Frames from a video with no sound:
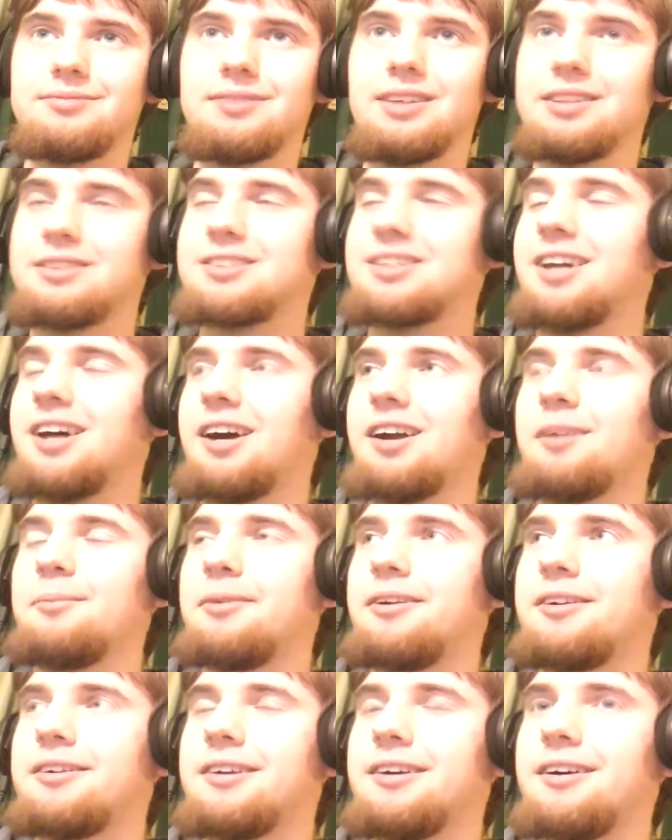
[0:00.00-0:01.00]
I It's gotta
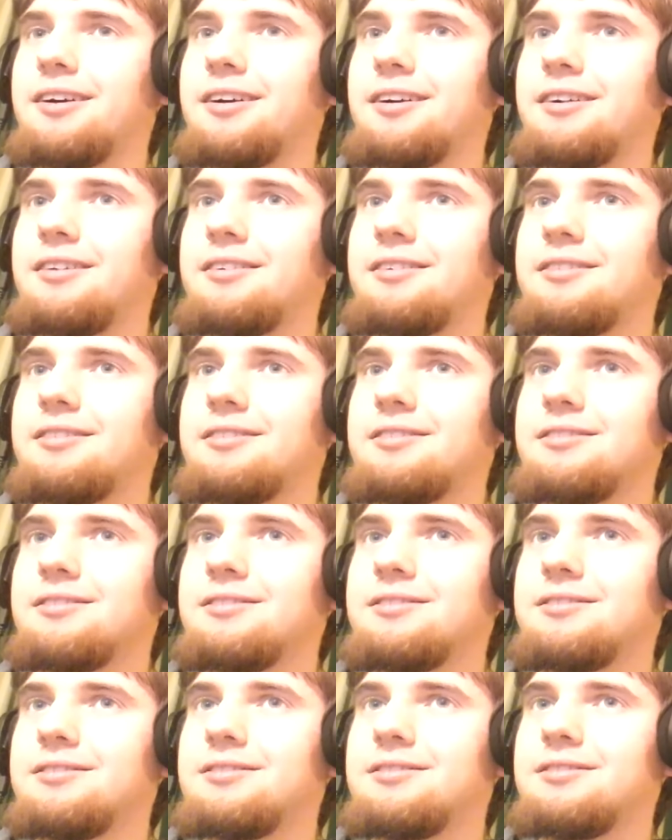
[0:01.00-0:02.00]
be, yeah.
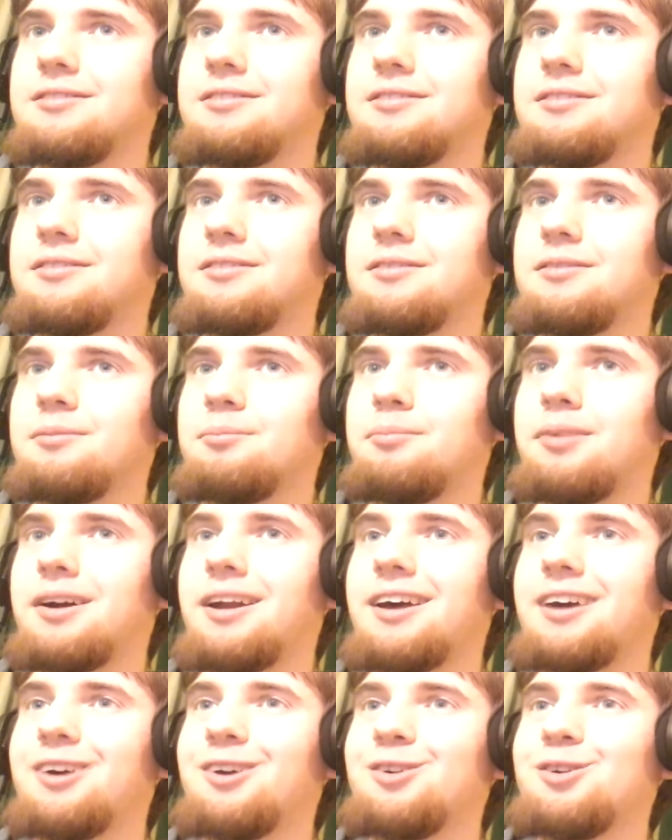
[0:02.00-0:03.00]
But
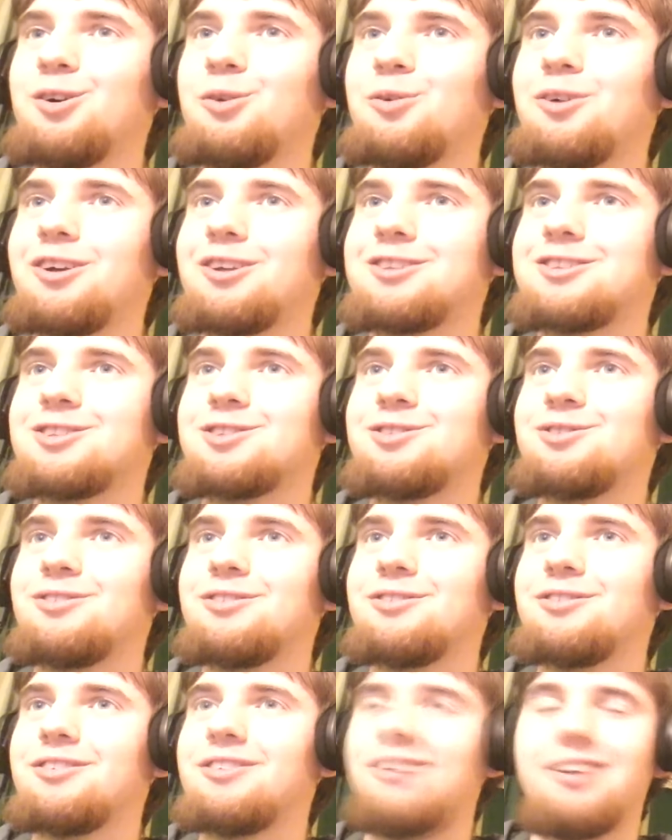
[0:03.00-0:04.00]
I don't know what it's.
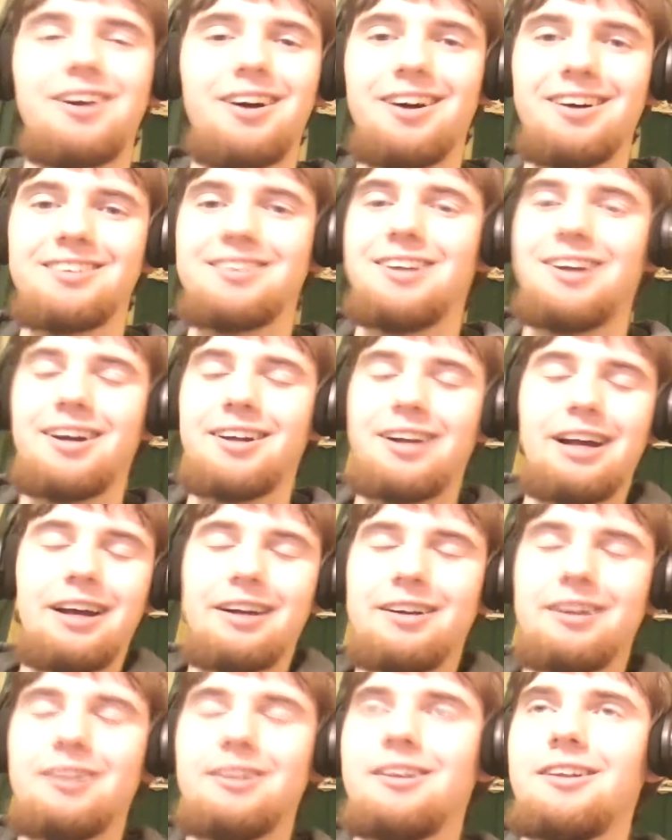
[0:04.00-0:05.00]
I,
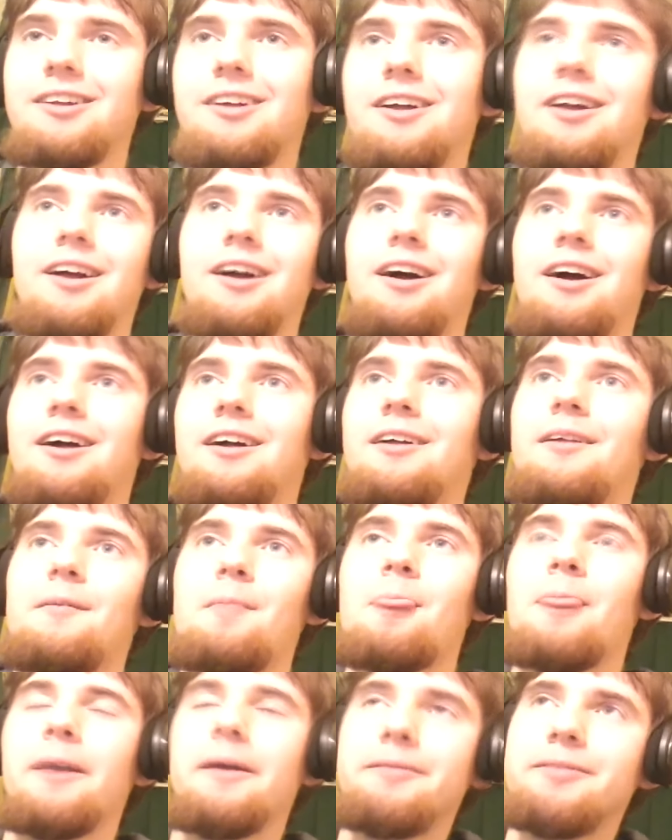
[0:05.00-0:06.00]
I don't.
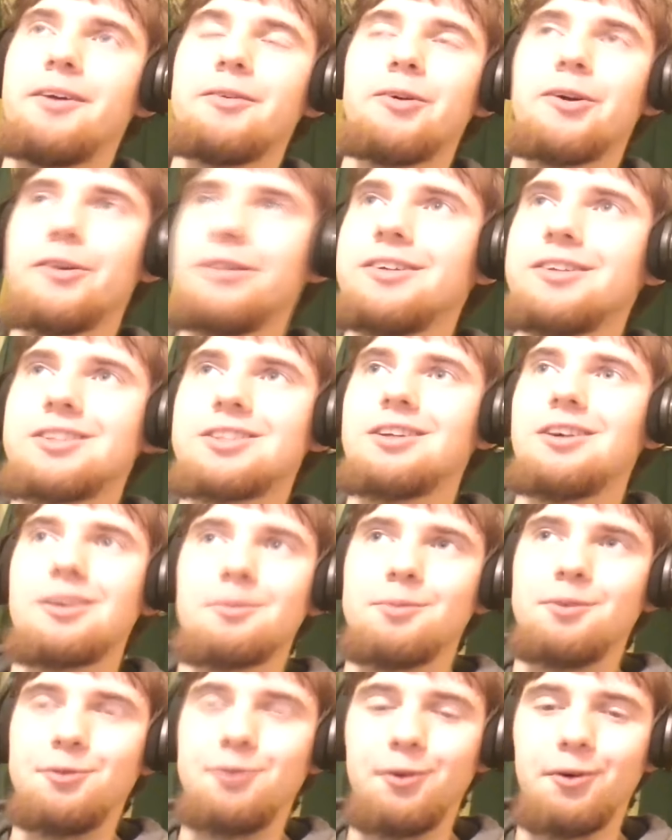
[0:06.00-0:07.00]
I've never heard this
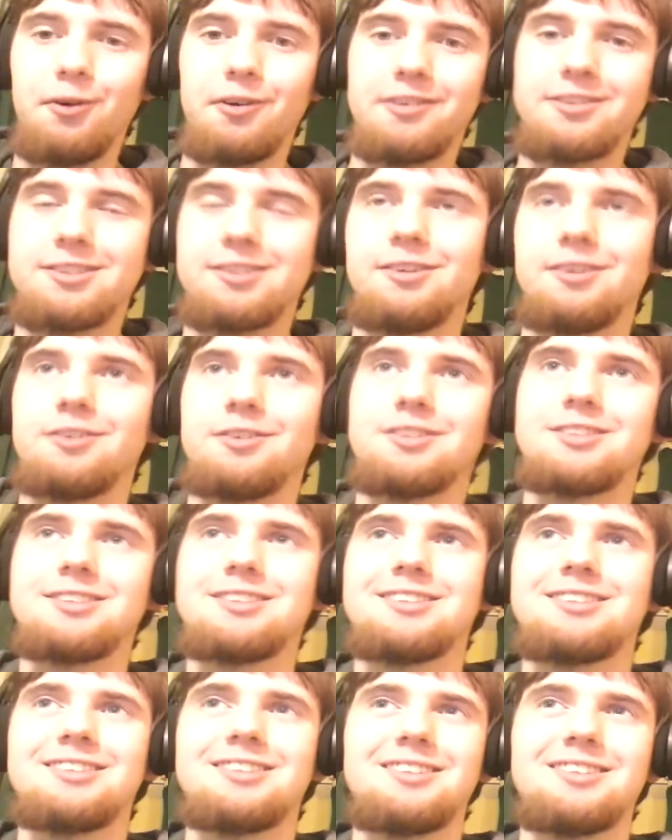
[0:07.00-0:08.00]
song before, so
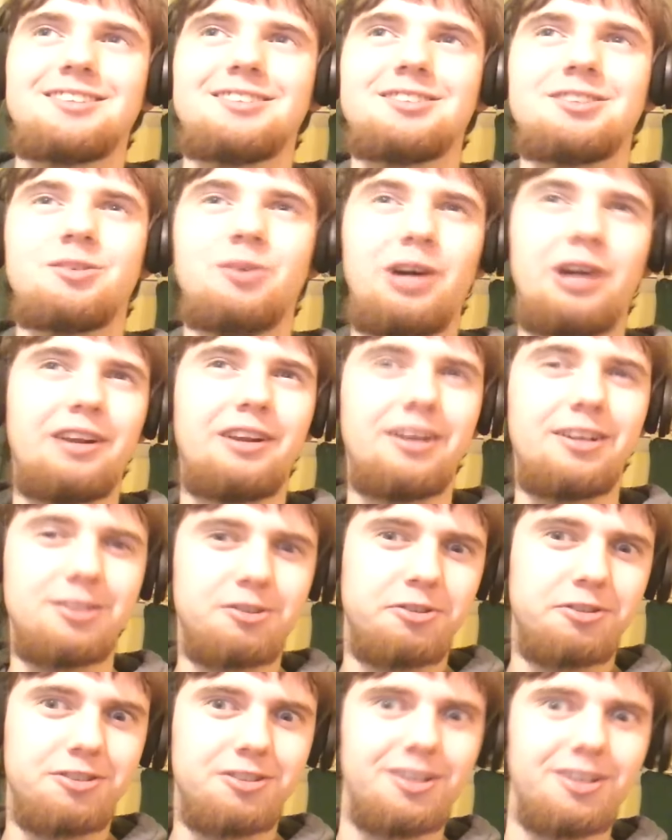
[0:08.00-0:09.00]
it's it's quite an
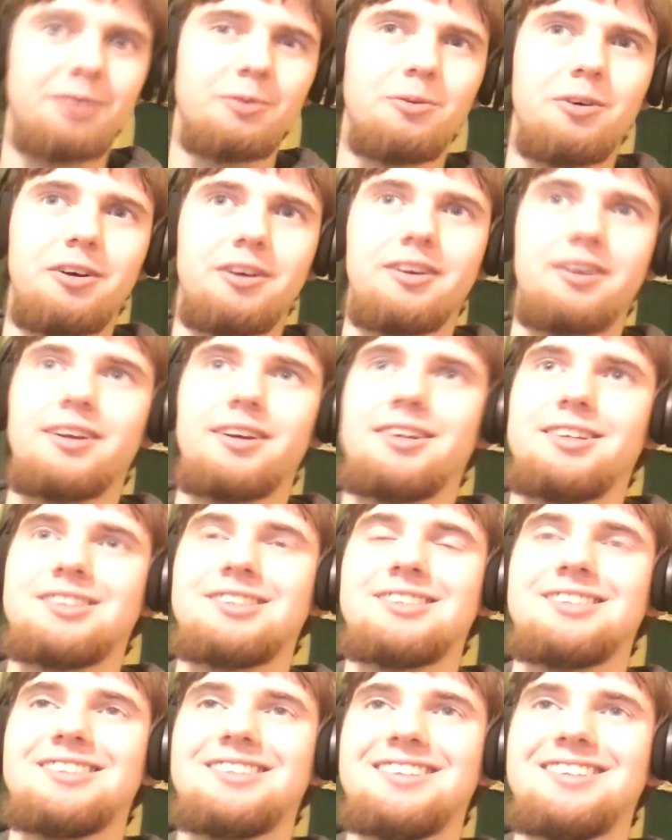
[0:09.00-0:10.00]
interesting one, I
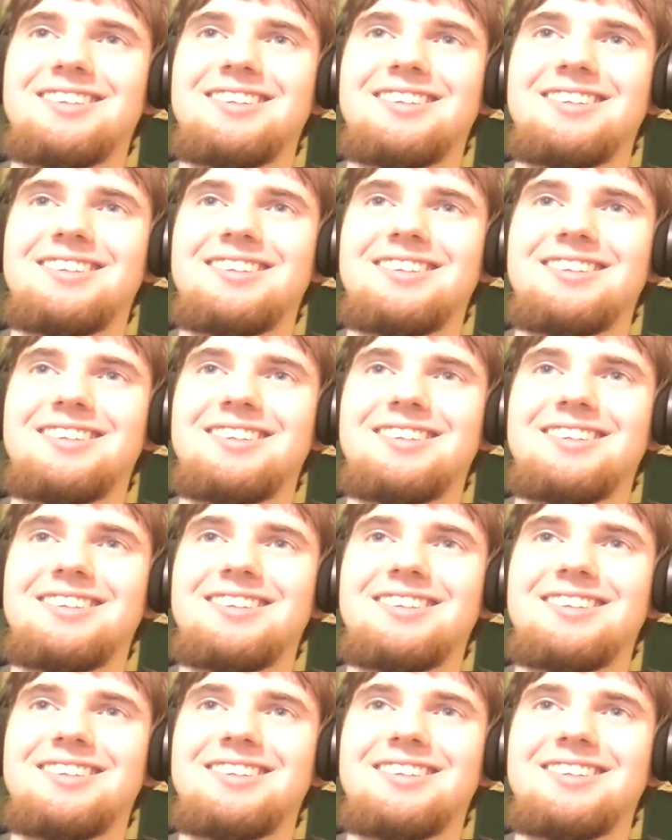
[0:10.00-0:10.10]
guess.